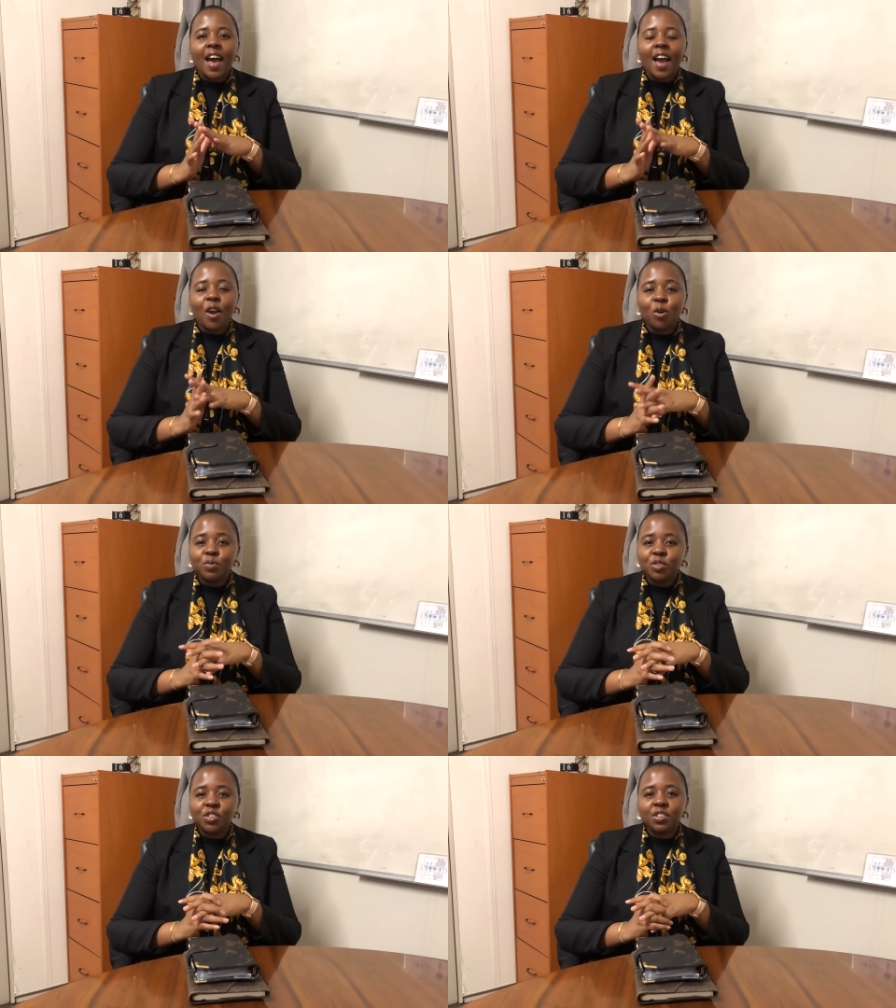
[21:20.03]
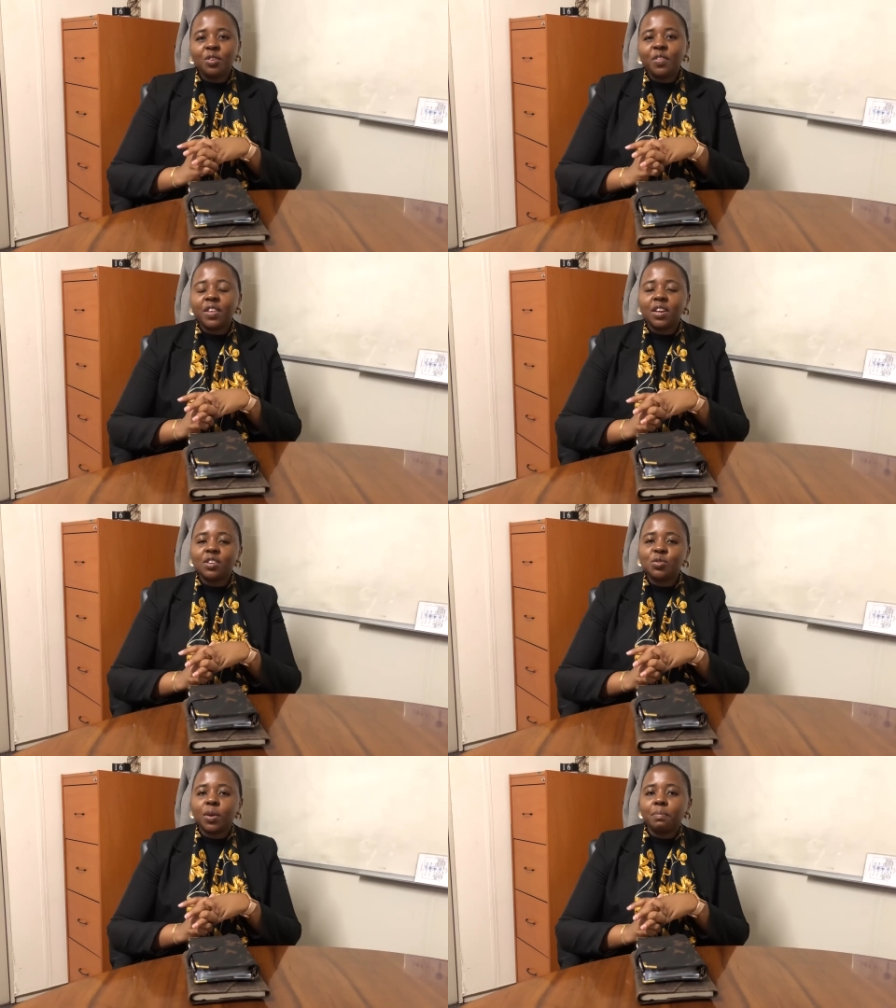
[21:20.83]
i hope to see you on the
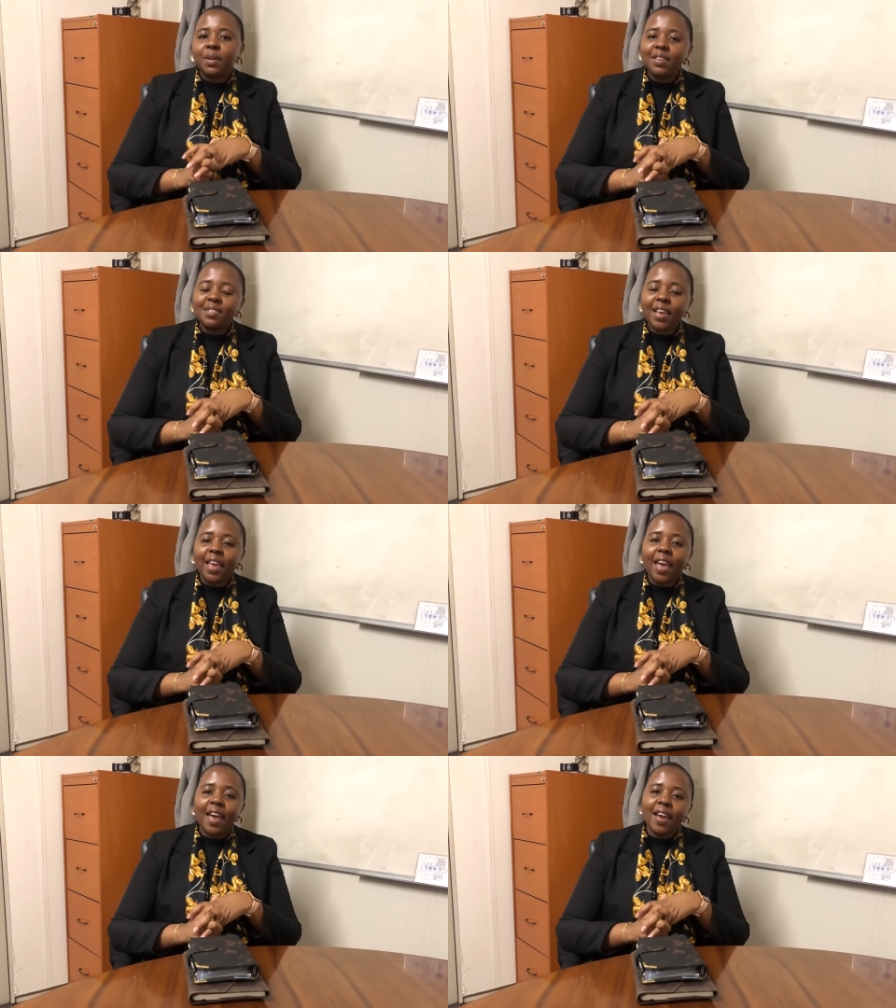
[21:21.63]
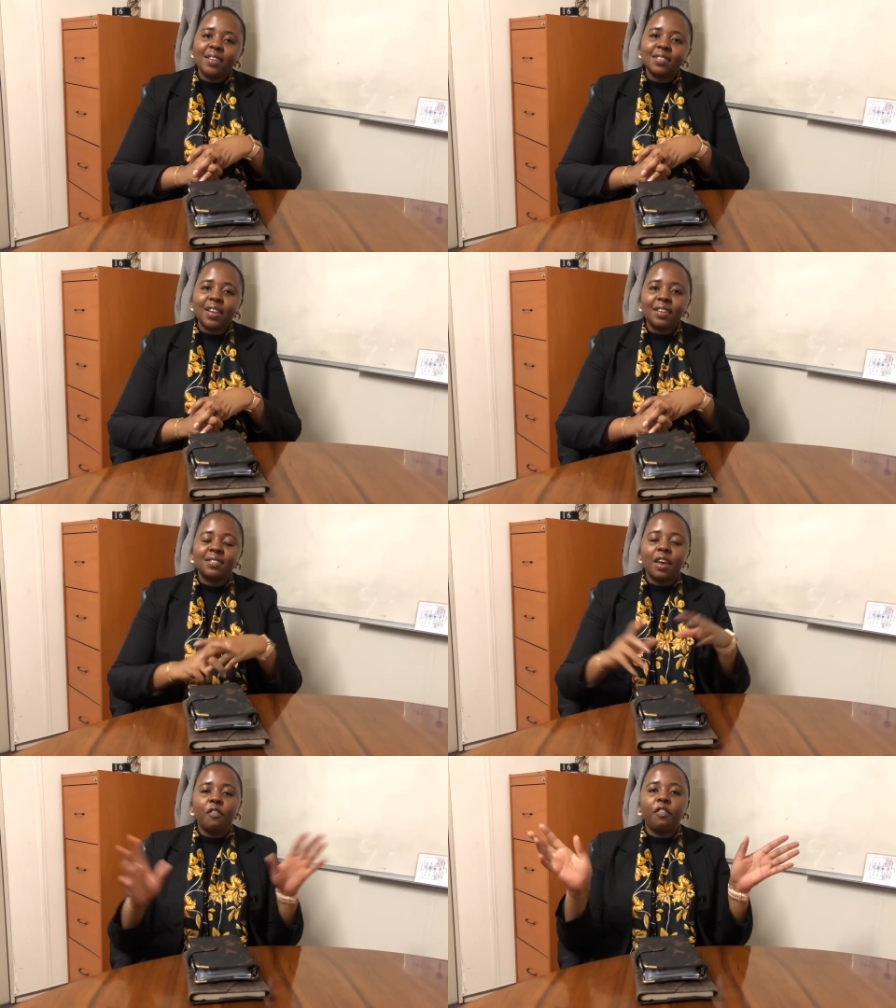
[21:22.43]
next one please take care and stay
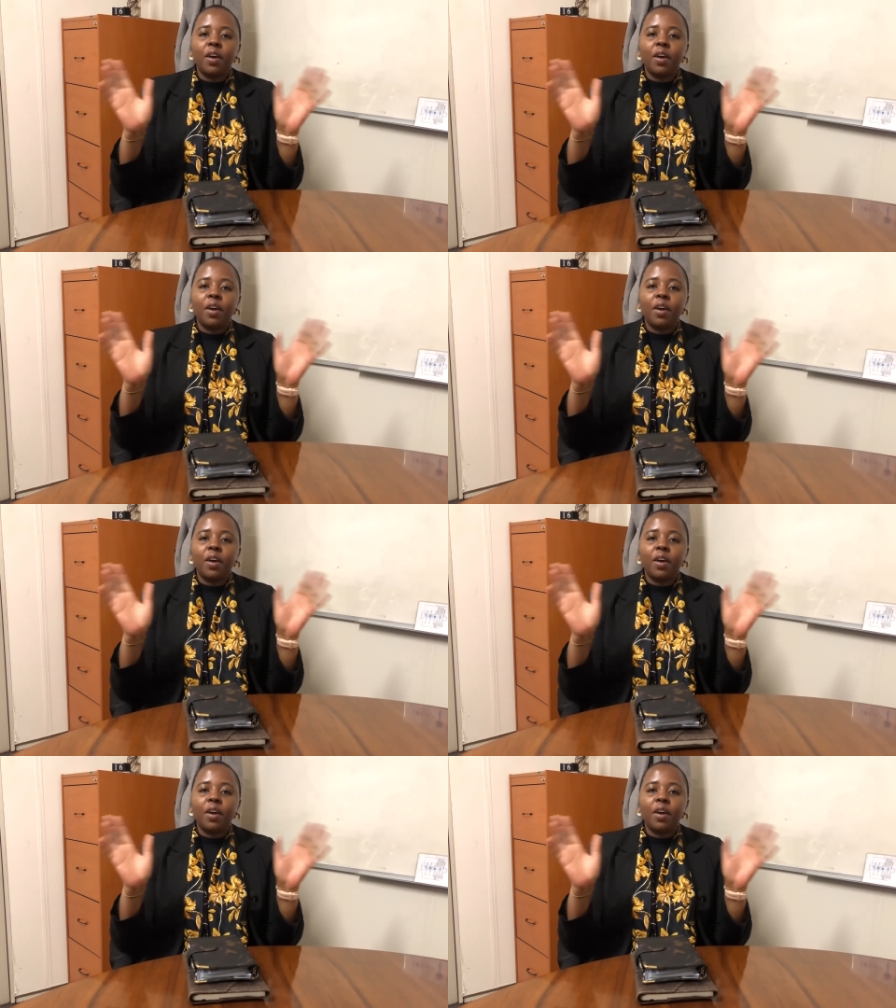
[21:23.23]
safe